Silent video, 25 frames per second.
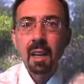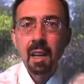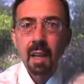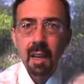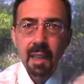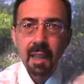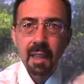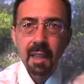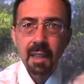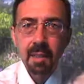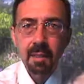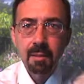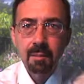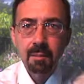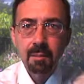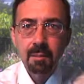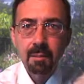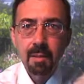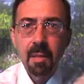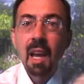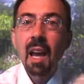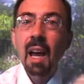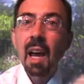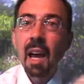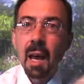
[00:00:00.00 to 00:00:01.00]
Hi,
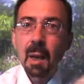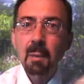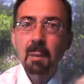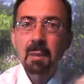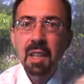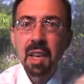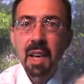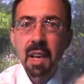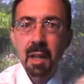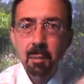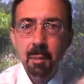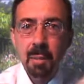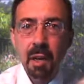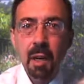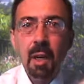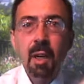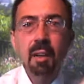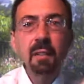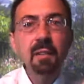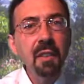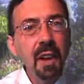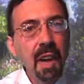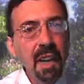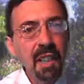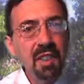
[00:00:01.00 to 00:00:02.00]
I'm Dan Barrett,
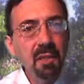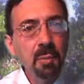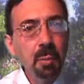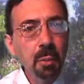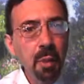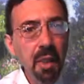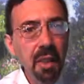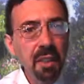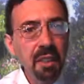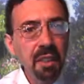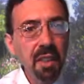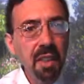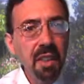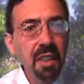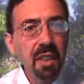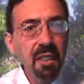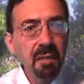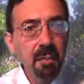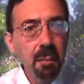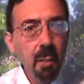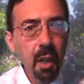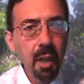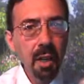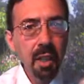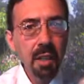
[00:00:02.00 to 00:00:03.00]
Vice President
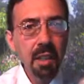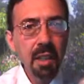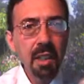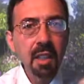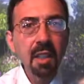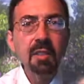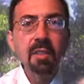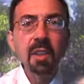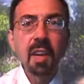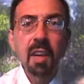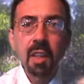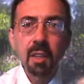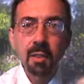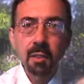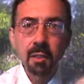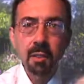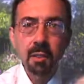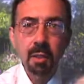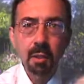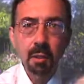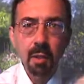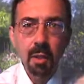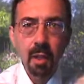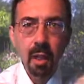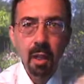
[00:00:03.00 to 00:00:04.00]
of Marketing of
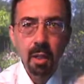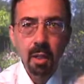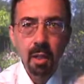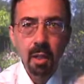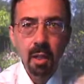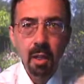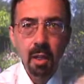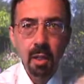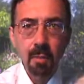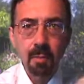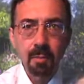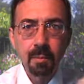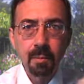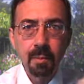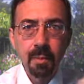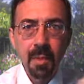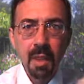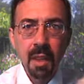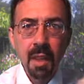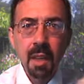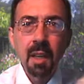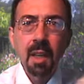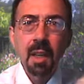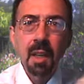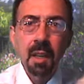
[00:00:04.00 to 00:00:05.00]
EnterTo.com.
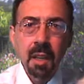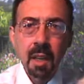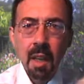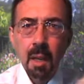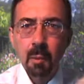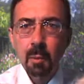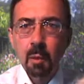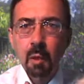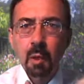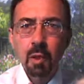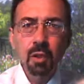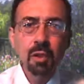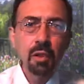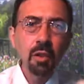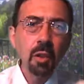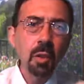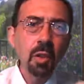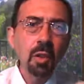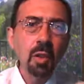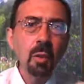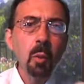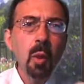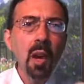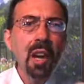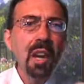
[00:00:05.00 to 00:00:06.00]
Now I'm going to show
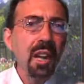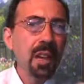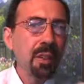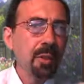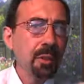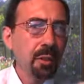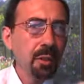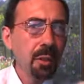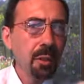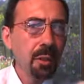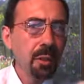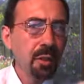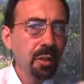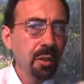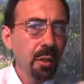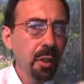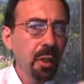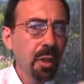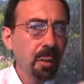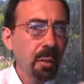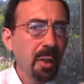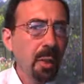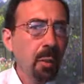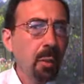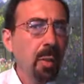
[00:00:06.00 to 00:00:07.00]
you why EnterTo is
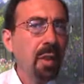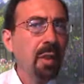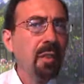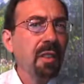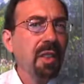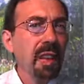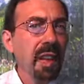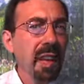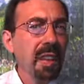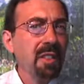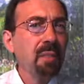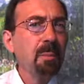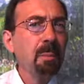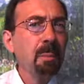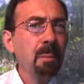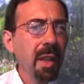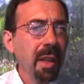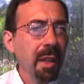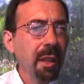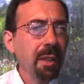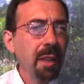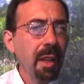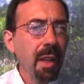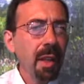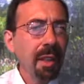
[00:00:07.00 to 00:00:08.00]
going to be one of the next
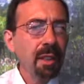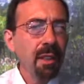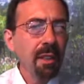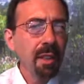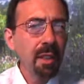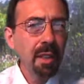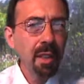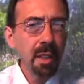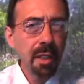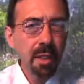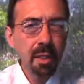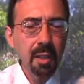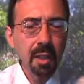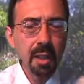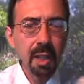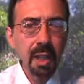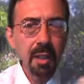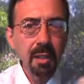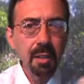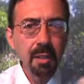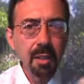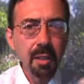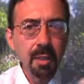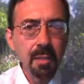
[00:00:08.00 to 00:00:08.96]
big things on the internet.